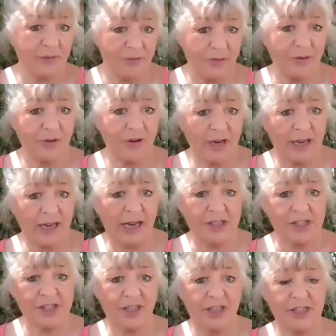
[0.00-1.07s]
before I
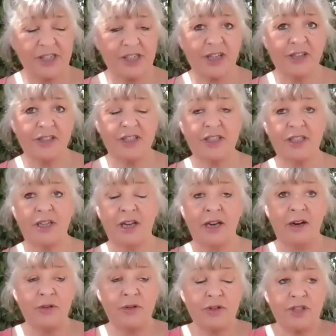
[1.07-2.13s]
actually started. And I
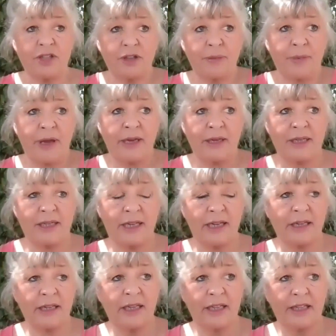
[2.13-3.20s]
looked at the
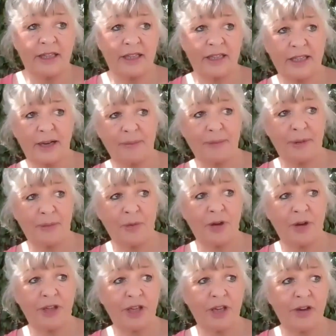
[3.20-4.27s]
painting that I've been
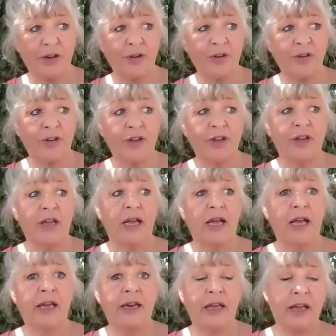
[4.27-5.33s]
working on,
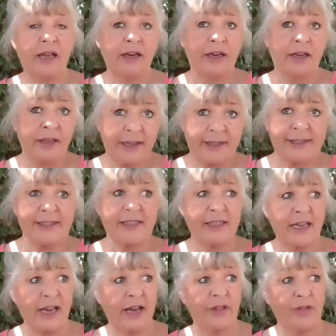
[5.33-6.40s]
and
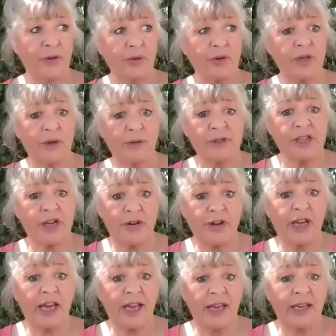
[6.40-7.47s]
yesterday I thought it was
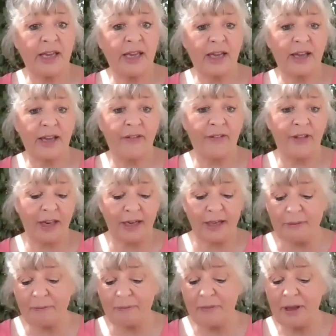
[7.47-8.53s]
okay, and then
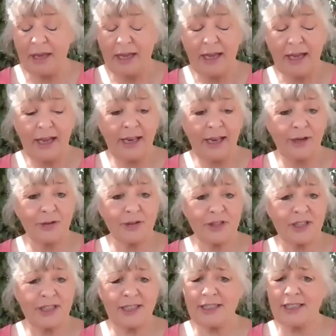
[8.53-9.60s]
I looked
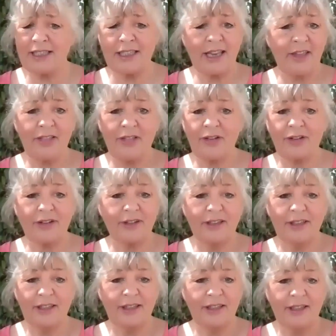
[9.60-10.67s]
at it today and
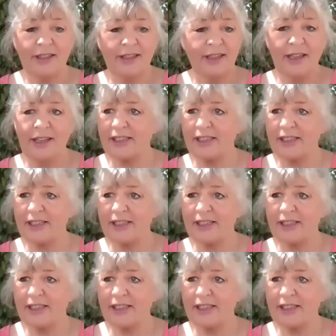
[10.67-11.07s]
thought,